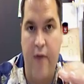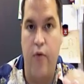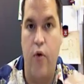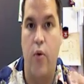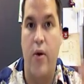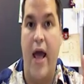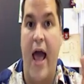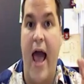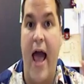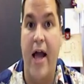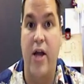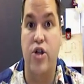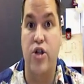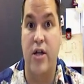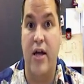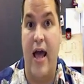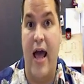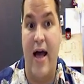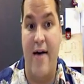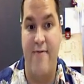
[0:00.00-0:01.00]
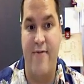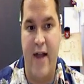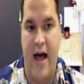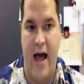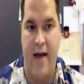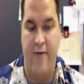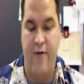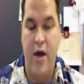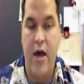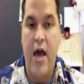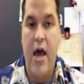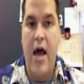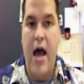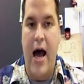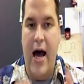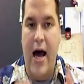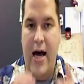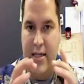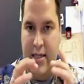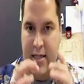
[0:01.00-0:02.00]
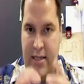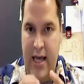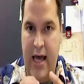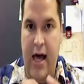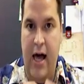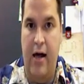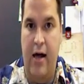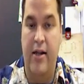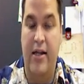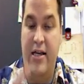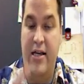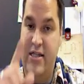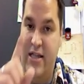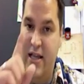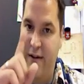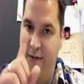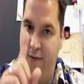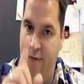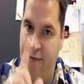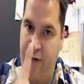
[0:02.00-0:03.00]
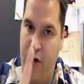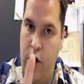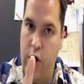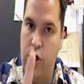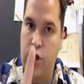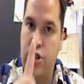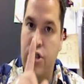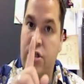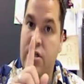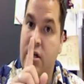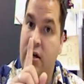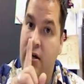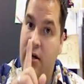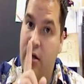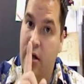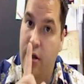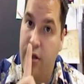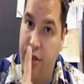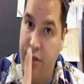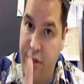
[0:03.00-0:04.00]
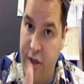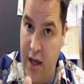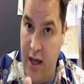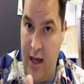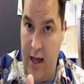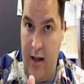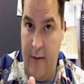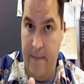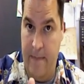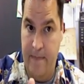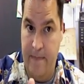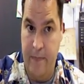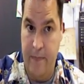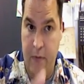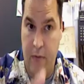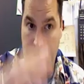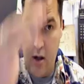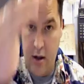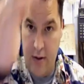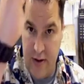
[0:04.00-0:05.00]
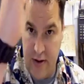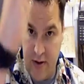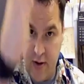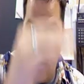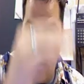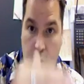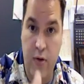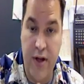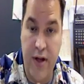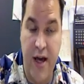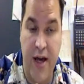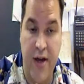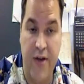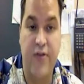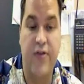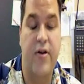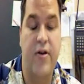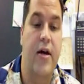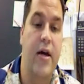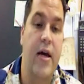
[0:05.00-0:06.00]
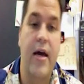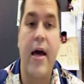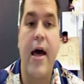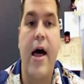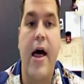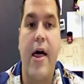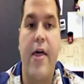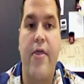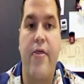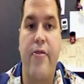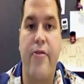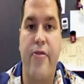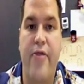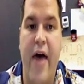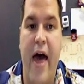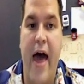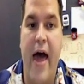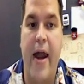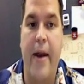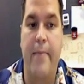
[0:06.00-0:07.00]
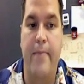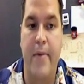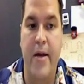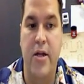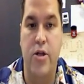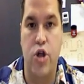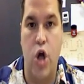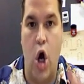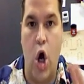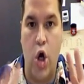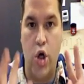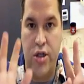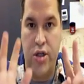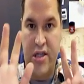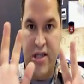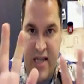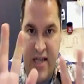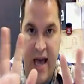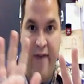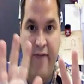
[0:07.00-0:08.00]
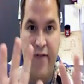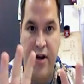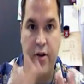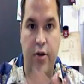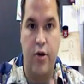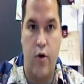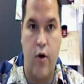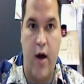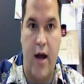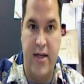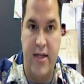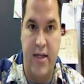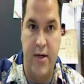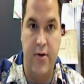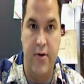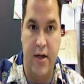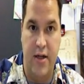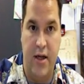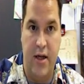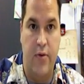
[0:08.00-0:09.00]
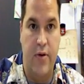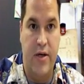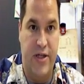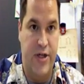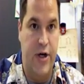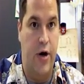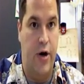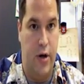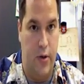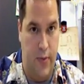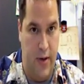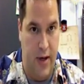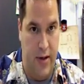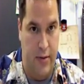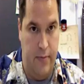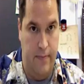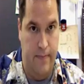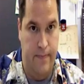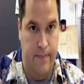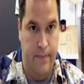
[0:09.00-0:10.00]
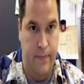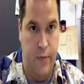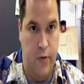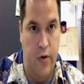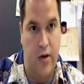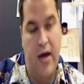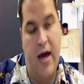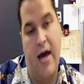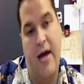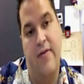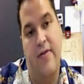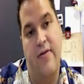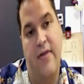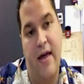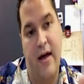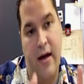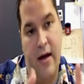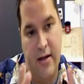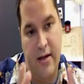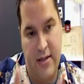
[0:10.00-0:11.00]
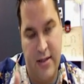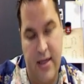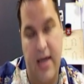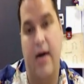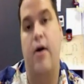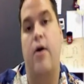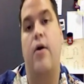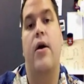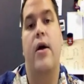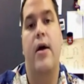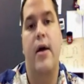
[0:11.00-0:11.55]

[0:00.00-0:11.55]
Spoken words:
where we actually have life. A cell is the first thing in this whole list that meets all 7 of the criteria that we started with. Okay, and a cell